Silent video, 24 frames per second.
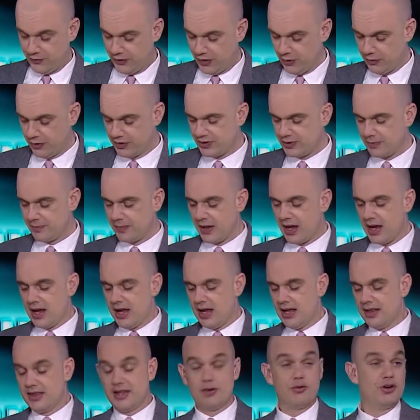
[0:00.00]
viewers.
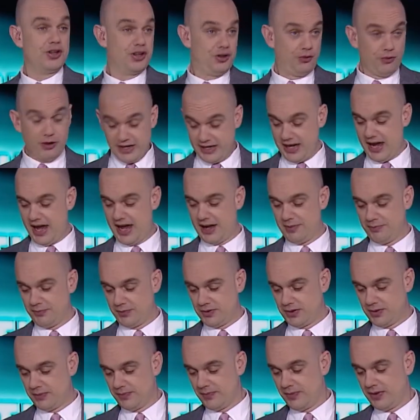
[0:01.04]
There are three
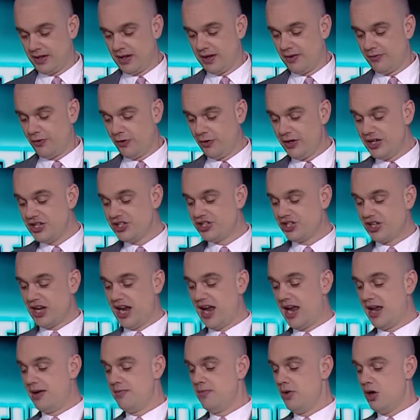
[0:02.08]
games. For each
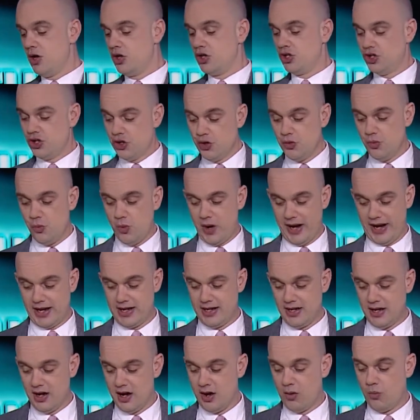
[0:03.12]
game, you win